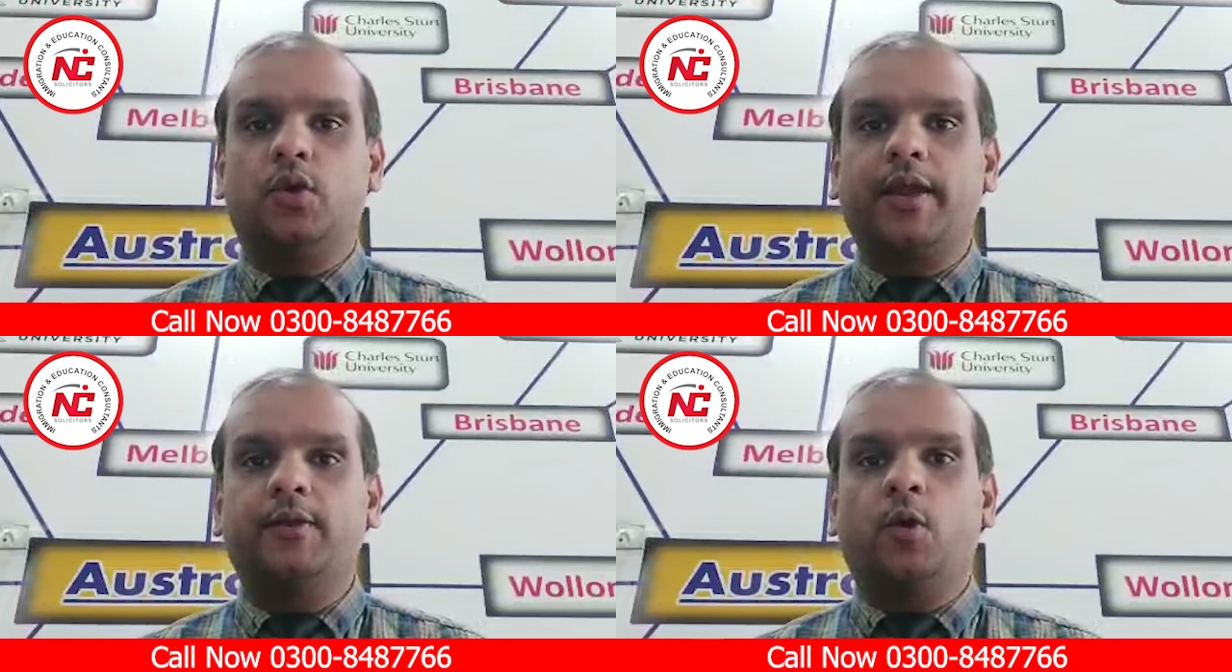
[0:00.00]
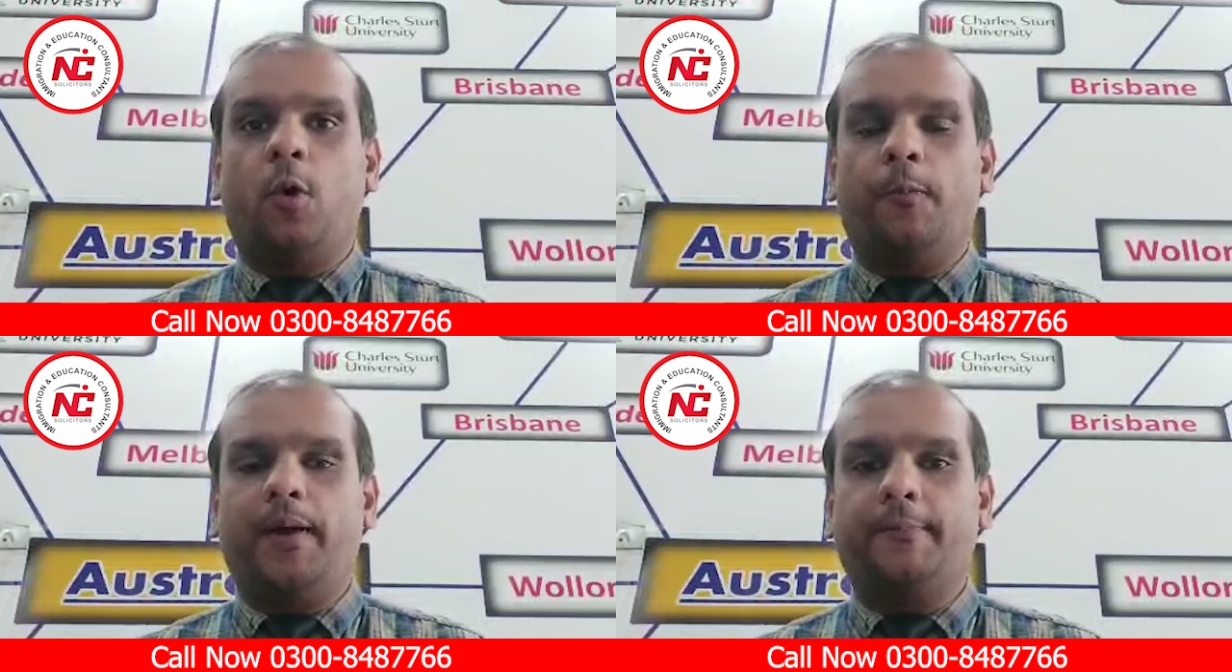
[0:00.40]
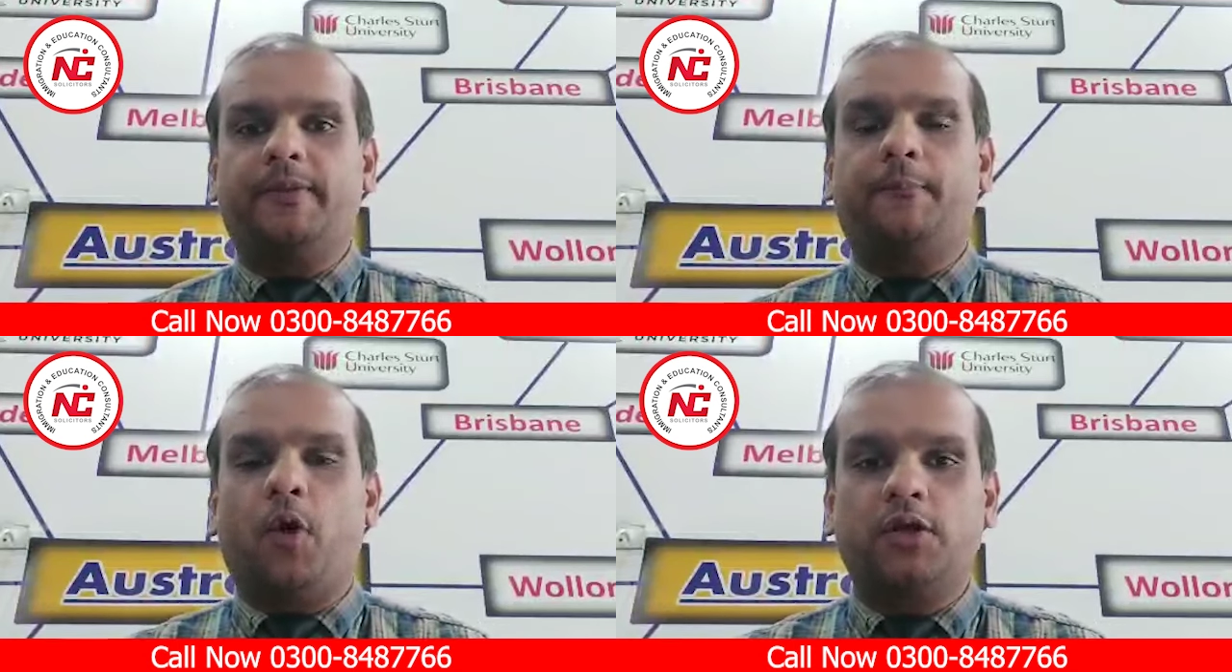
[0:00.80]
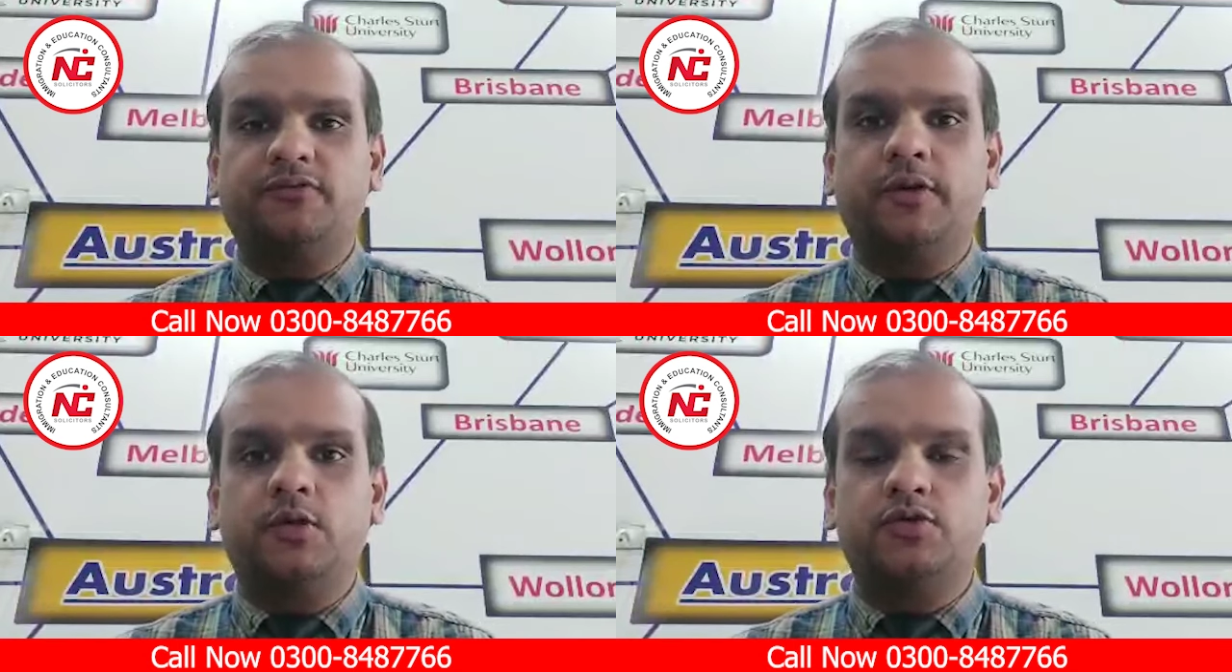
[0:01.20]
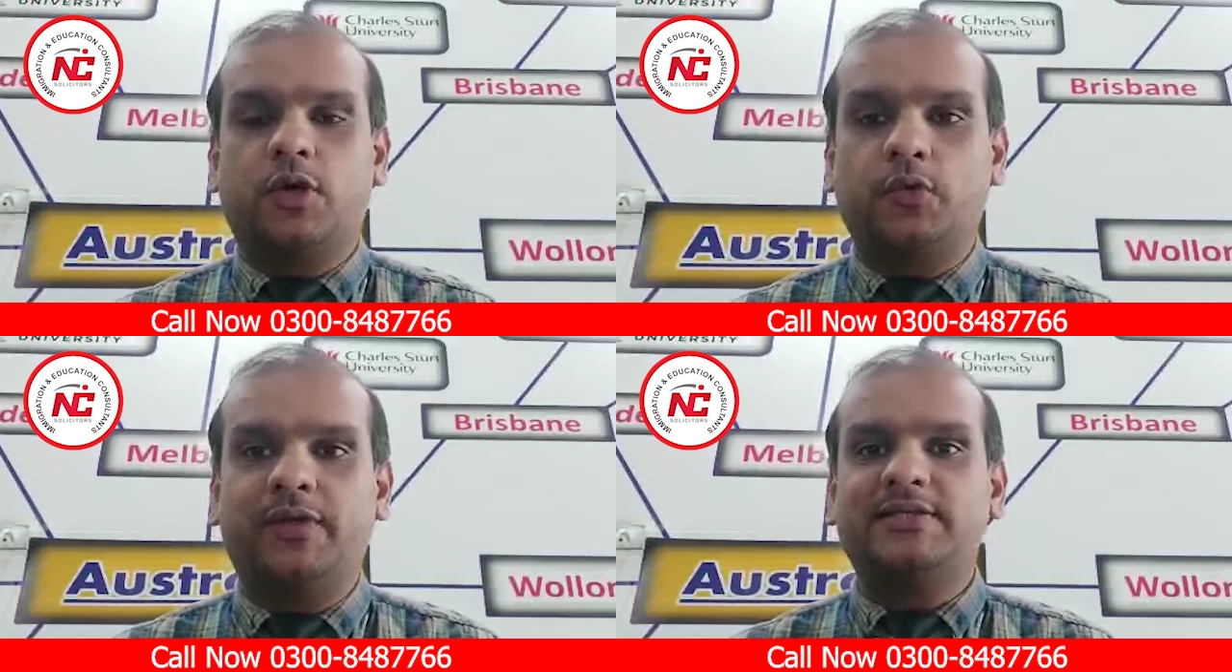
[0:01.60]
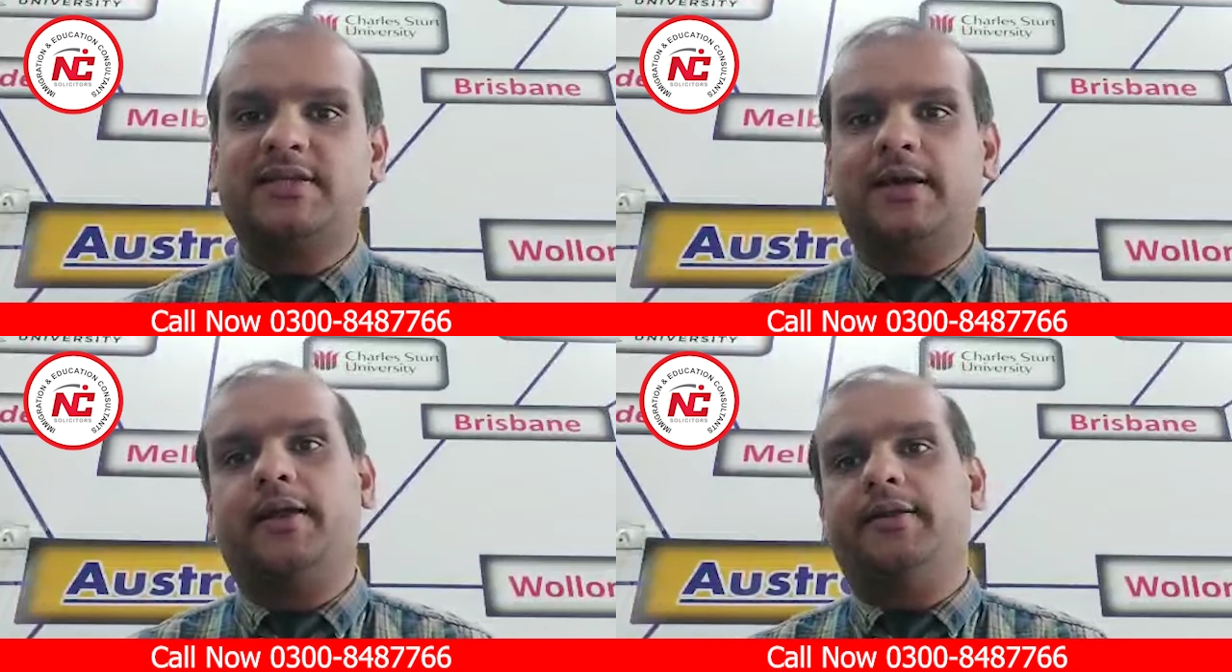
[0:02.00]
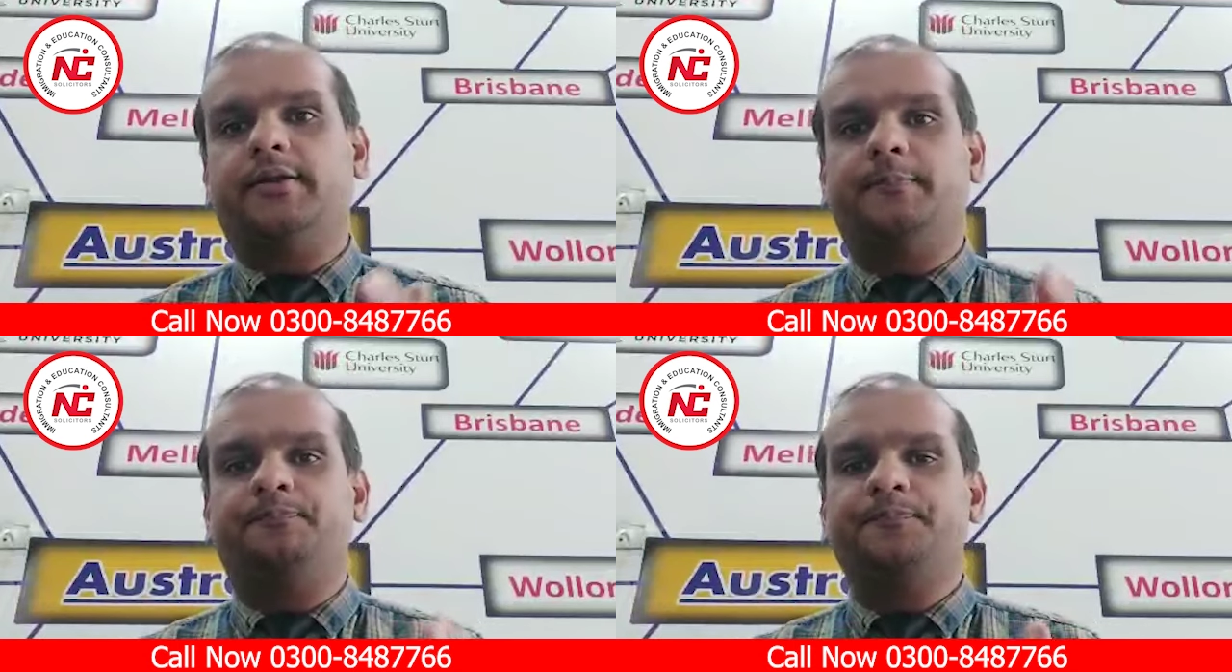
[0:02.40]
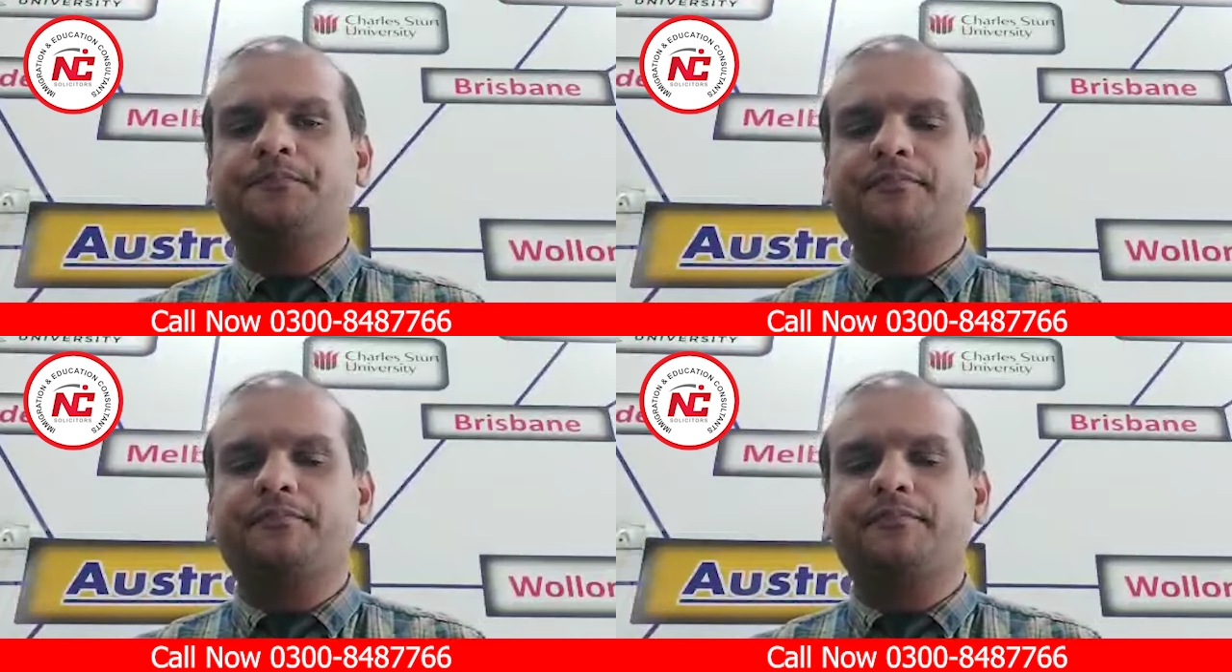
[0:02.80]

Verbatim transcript: looking to open up the borders for New South Wales. They are in